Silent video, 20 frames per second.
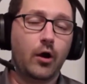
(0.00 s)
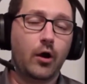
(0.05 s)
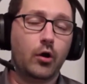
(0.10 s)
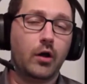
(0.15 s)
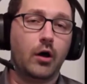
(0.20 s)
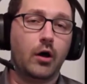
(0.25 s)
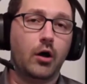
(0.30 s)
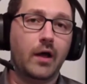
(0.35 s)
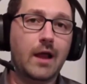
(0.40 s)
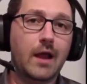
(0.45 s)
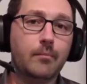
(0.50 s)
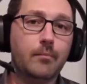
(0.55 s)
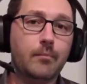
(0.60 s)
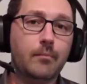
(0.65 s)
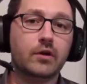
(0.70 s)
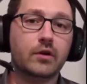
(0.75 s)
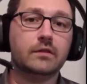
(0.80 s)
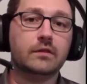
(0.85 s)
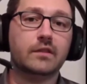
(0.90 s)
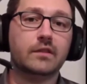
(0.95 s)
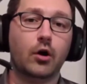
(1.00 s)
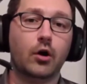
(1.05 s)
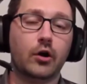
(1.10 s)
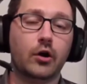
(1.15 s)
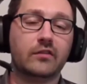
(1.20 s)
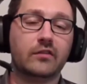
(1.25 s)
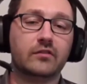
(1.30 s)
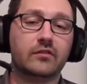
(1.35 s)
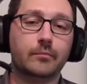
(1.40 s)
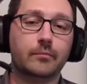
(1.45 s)
hampering the
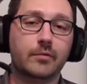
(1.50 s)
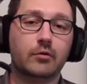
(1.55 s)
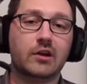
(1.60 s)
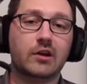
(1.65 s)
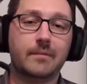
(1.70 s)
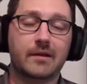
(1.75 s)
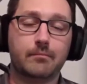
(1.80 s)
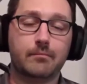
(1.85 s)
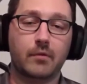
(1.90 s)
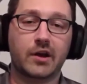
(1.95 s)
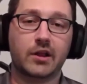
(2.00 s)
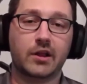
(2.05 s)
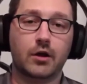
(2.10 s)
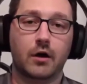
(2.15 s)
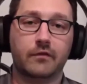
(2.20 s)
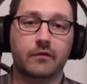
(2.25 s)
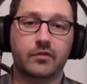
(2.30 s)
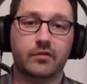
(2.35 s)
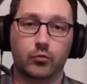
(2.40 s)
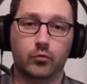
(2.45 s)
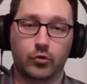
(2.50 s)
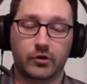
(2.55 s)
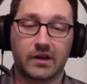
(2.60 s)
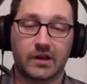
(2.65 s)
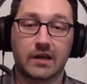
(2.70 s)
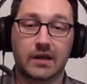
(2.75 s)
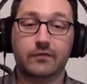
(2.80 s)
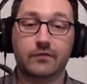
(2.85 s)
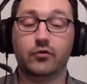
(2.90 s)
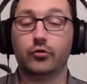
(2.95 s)
artist's ability to make money off the work?
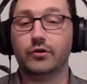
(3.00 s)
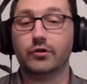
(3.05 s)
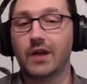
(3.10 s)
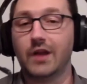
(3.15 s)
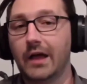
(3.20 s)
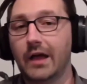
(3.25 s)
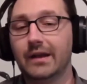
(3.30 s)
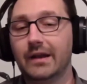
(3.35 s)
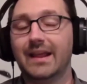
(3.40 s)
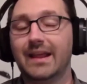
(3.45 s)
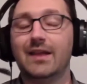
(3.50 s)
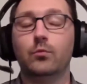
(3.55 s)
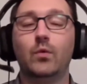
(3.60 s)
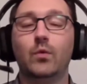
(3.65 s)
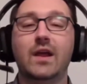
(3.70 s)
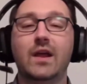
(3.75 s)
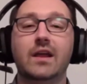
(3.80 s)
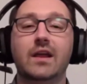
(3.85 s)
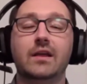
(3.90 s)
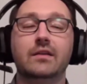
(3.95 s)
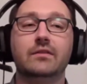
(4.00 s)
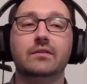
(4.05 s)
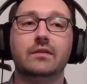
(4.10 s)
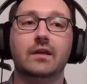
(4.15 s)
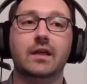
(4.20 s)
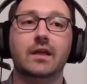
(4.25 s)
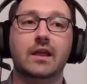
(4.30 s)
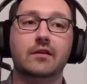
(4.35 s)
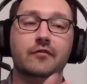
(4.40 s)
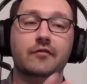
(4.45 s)
And if you're not, it weighs
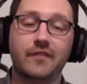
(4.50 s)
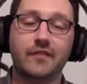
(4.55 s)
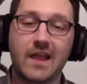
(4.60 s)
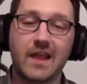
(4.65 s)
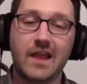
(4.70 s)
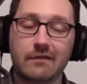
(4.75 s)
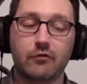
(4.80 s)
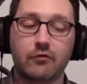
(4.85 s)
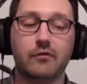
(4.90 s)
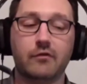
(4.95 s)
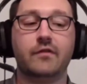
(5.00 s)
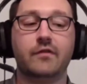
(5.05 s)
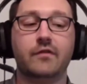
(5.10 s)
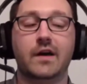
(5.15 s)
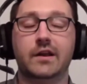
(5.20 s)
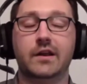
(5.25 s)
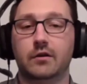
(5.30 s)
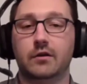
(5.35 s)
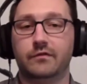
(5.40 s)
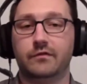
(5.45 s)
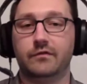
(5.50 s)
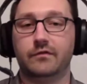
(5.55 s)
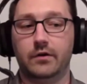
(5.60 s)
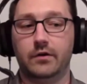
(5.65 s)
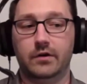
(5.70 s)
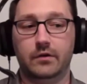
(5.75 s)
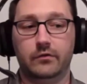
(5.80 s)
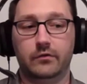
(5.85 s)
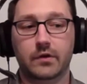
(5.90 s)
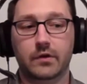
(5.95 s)
in favor of a finding of fair
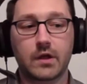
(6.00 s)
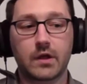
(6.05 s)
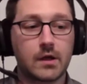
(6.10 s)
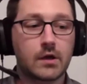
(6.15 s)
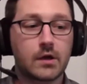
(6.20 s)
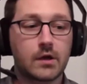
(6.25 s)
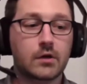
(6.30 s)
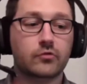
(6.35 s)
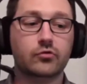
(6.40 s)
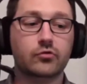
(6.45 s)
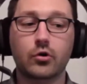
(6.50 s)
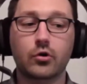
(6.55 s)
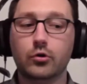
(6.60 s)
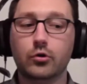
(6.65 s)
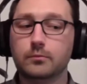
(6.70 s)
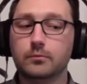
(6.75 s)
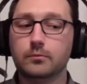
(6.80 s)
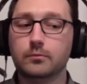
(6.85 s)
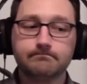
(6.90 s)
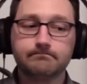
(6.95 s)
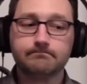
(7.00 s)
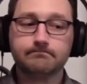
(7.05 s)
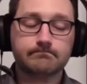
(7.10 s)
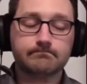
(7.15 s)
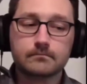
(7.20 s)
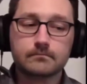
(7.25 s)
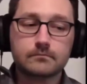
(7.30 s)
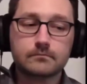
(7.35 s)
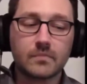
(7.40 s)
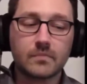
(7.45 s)
use. So
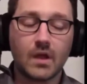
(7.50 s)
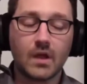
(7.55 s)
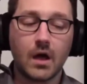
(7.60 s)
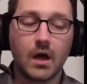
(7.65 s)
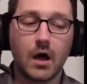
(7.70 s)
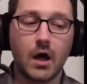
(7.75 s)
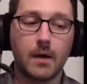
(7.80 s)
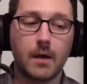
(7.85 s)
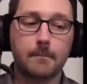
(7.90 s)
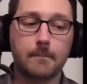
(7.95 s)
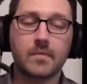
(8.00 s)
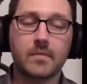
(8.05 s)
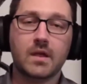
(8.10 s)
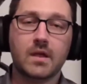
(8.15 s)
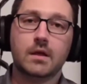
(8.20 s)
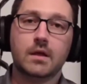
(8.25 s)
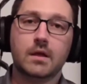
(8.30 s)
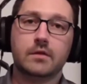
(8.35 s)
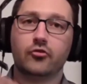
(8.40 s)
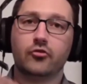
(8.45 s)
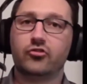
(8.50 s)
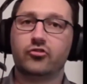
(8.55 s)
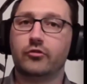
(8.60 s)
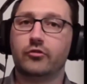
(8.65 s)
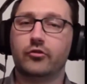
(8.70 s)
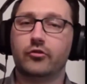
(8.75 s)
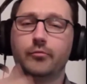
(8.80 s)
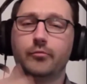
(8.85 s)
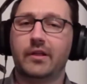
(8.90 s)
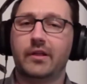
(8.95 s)
there's
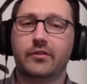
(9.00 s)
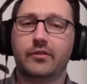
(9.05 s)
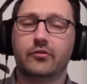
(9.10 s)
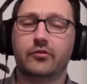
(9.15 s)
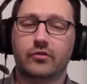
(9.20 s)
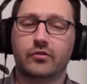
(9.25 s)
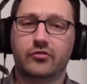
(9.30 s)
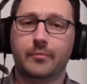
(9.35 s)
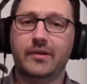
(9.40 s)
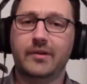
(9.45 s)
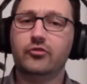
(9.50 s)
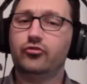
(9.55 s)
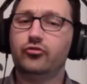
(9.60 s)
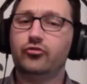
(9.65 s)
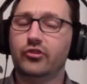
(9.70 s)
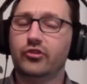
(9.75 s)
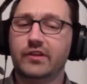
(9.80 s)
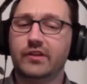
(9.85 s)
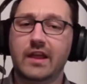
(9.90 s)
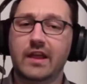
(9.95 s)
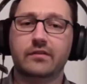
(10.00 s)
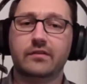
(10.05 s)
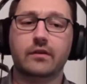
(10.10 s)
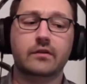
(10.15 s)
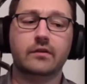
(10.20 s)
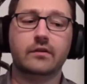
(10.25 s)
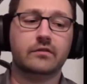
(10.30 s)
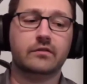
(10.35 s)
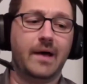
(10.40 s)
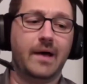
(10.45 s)
some interesting
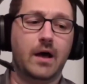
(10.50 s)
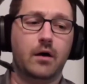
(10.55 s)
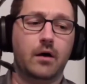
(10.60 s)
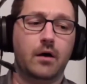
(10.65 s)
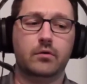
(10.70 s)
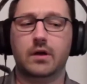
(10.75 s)
cases about